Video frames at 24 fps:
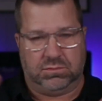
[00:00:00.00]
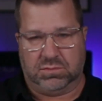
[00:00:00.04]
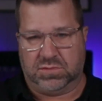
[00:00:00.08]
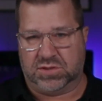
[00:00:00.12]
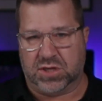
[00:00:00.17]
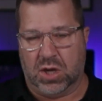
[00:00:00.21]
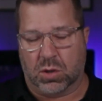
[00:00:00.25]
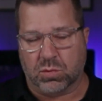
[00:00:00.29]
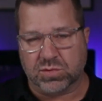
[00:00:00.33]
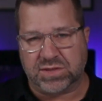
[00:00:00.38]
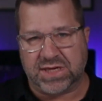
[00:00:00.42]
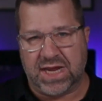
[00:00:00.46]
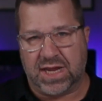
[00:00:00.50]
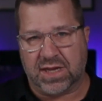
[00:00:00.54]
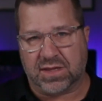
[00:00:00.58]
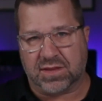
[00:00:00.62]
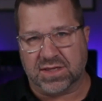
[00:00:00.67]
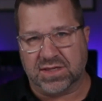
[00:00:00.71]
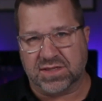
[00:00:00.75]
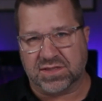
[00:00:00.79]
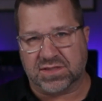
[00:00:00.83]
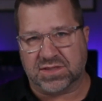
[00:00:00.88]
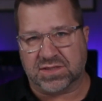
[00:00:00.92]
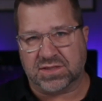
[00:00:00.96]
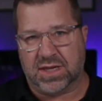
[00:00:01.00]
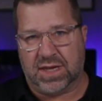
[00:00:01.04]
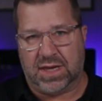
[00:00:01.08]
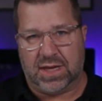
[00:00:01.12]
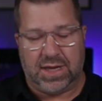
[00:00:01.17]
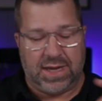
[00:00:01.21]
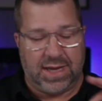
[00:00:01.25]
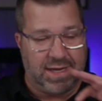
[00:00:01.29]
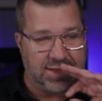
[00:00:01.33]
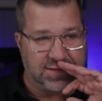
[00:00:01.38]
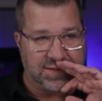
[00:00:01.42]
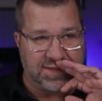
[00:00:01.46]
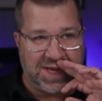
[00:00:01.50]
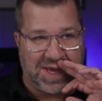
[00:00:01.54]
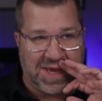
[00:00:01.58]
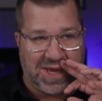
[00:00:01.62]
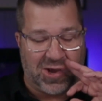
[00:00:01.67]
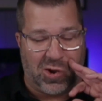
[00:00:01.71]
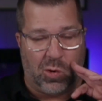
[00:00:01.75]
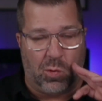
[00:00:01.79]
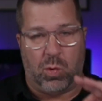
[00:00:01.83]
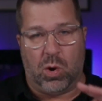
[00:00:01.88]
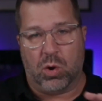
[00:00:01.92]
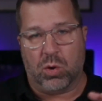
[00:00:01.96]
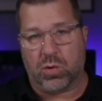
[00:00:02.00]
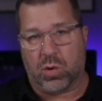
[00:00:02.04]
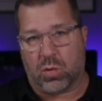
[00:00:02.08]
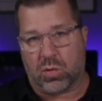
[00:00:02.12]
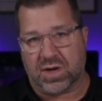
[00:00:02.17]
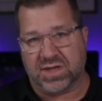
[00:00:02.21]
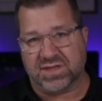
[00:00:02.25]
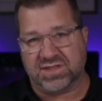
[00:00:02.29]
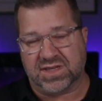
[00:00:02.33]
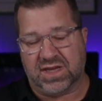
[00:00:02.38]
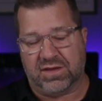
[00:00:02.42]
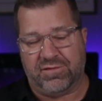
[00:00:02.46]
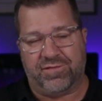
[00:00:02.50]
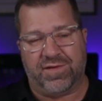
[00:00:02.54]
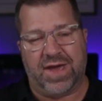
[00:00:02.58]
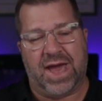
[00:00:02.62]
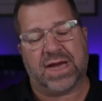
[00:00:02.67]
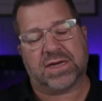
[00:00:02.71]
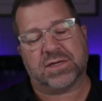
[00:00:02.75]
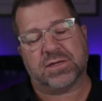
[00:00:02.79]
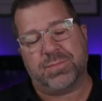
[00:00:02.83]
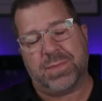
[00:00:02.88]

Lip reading: Don't take this as a quote or as a fact.